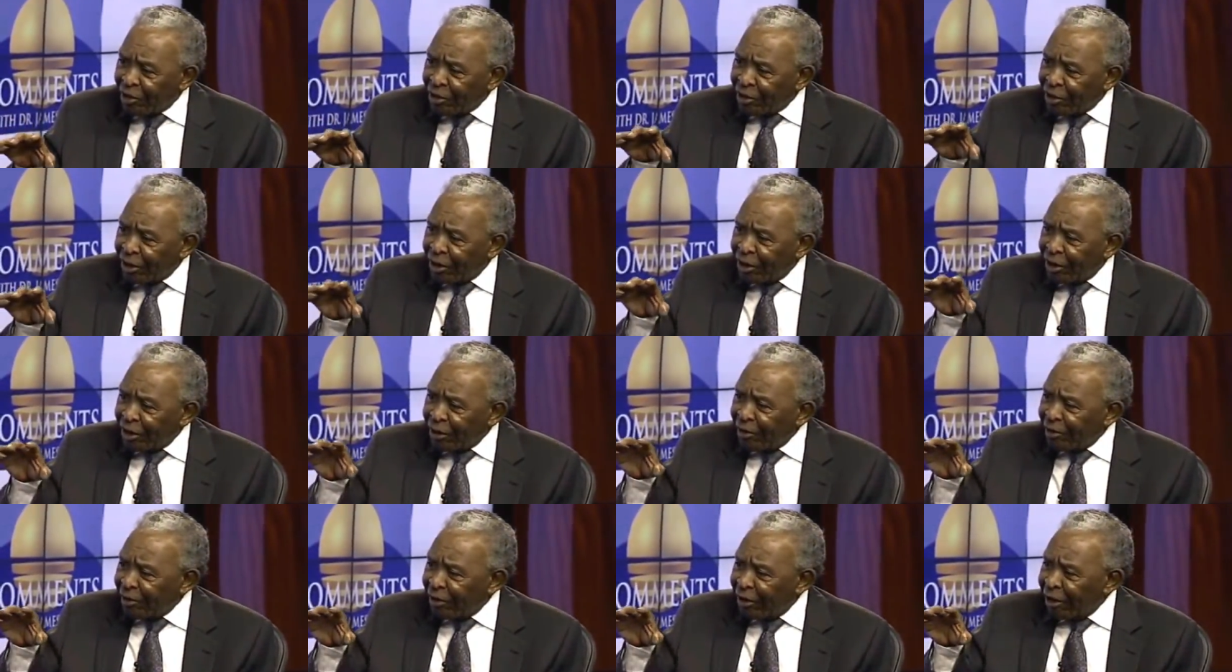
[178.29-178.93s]
and
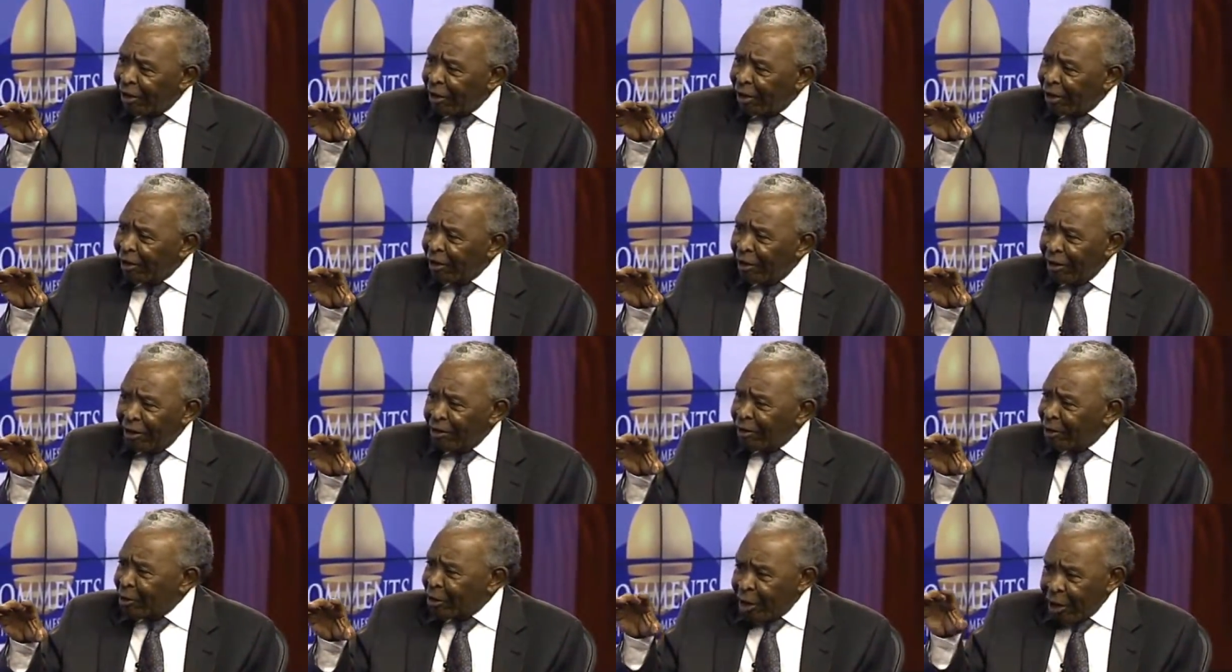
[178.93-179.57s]
then uh,
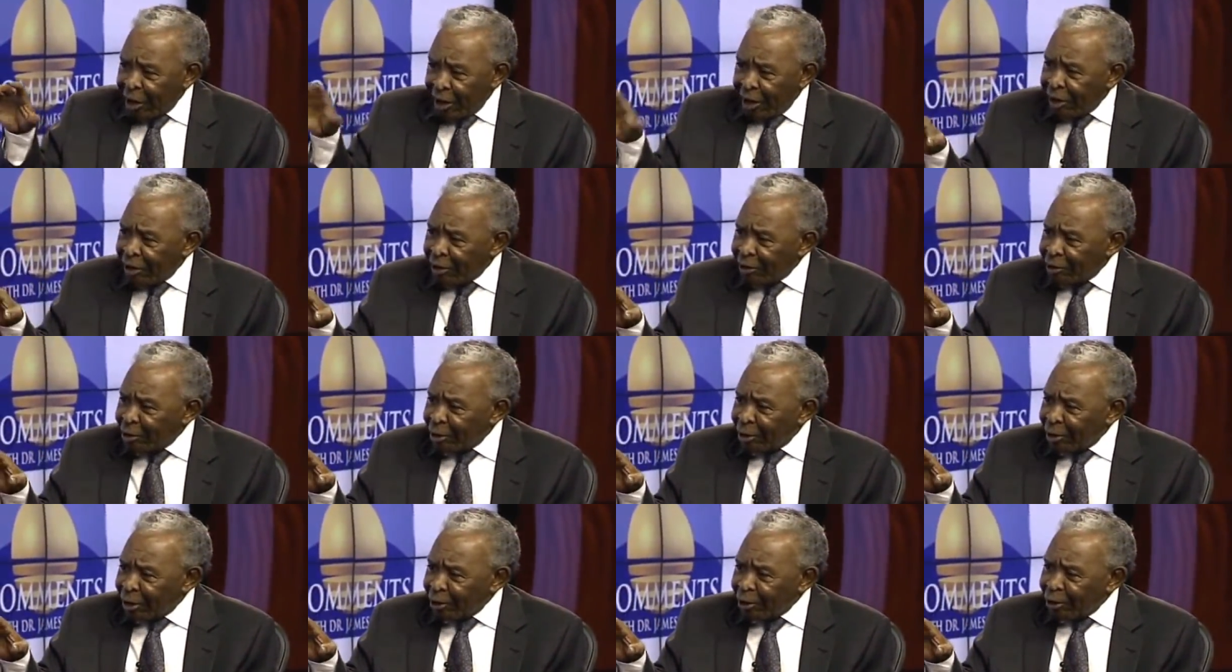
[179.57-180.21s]
10
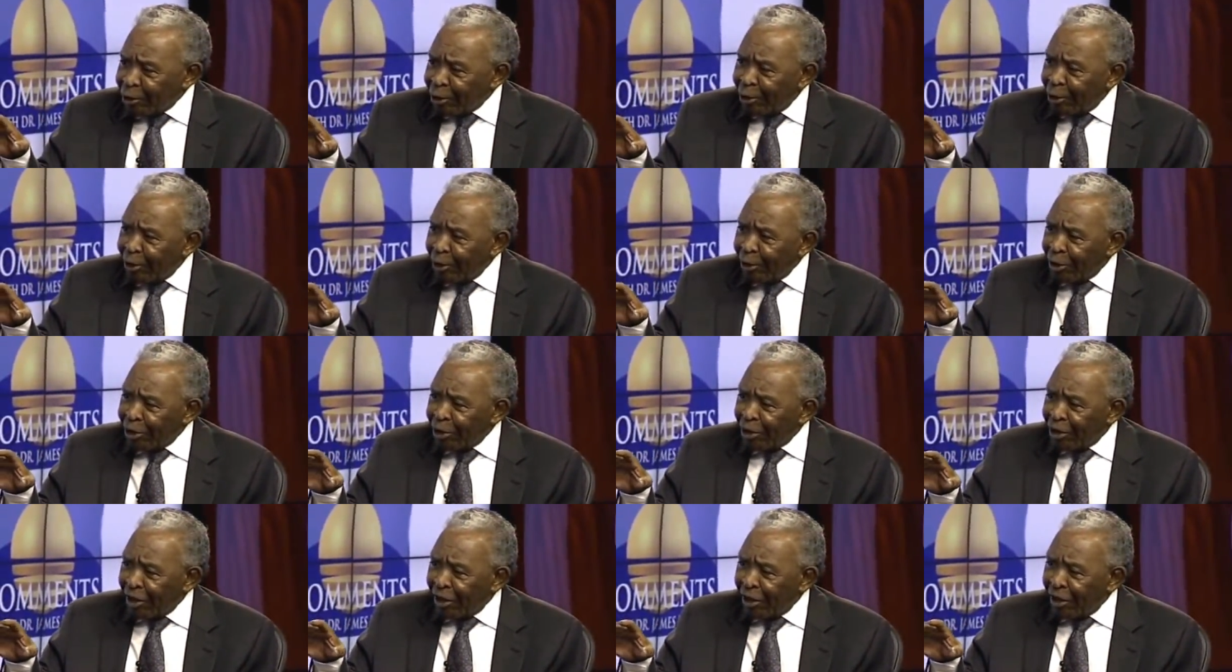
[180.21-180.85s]
to that third
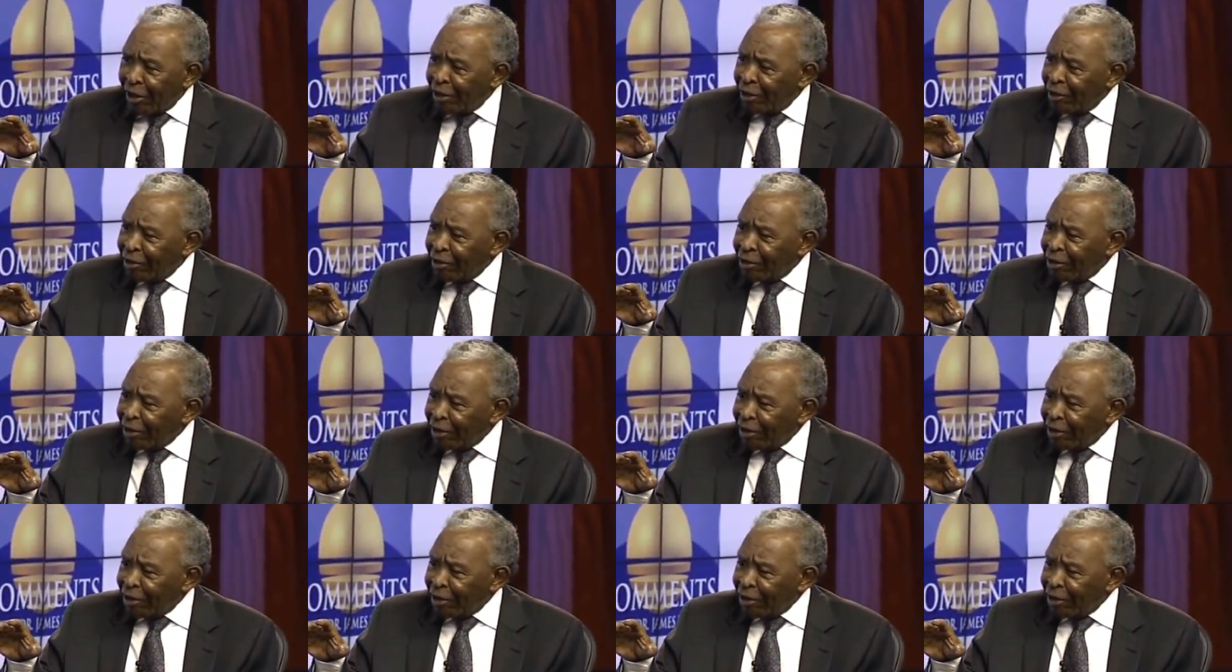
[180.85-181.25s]
stage,